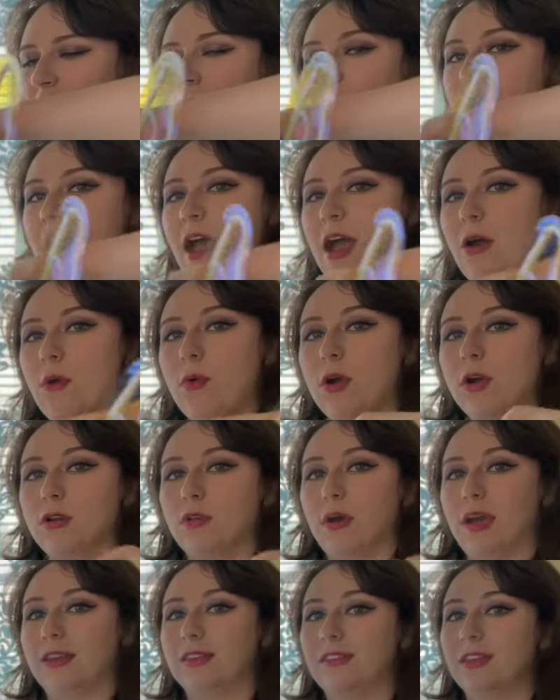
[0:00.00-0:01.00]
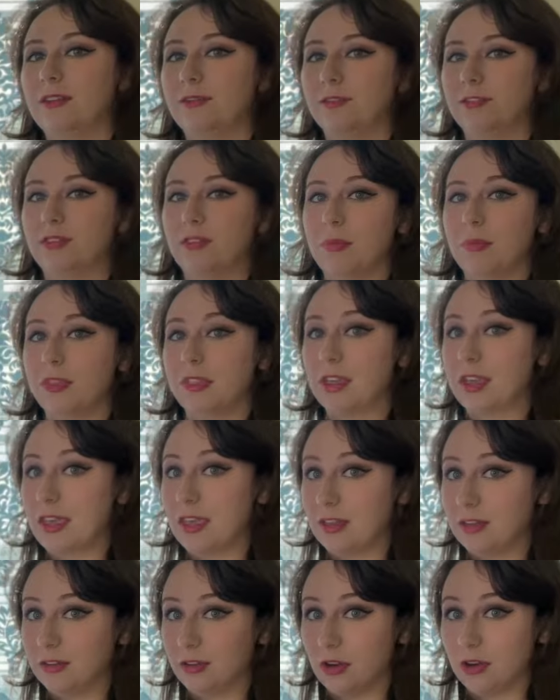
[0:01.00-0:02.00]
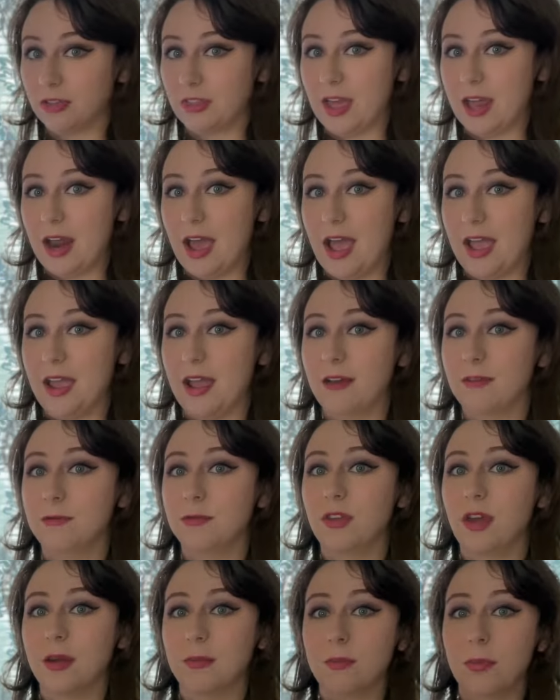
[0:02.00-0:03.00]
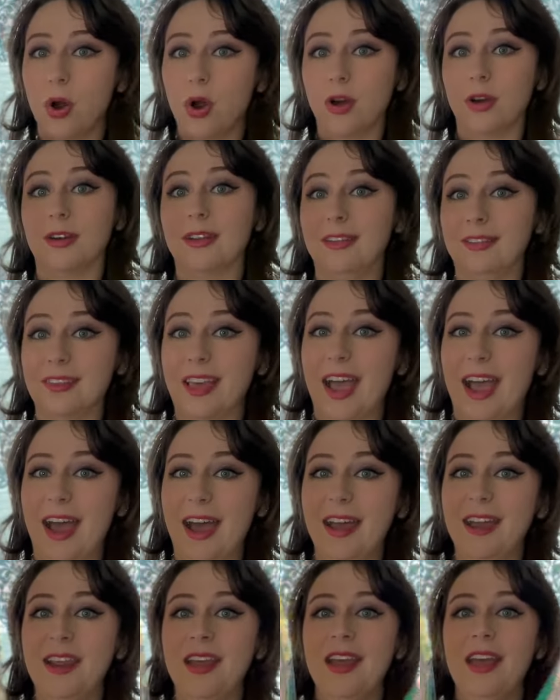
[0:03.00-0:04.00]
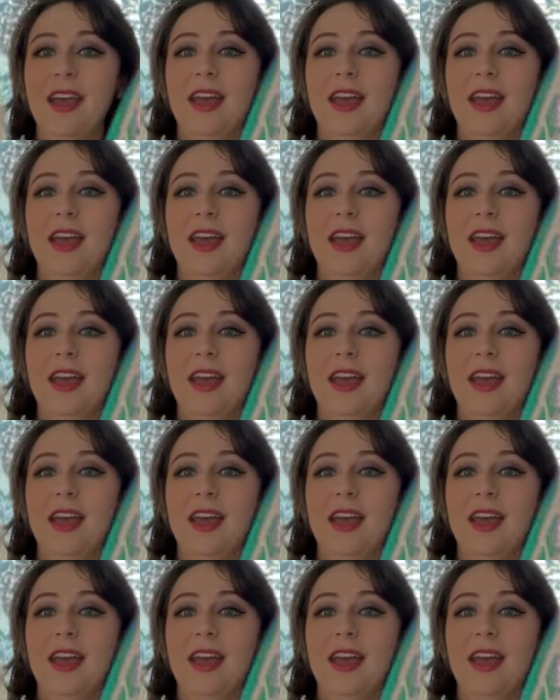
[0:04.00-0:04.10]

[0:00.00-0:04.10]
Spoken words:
how aggressive some of the kids are that I have done parties at.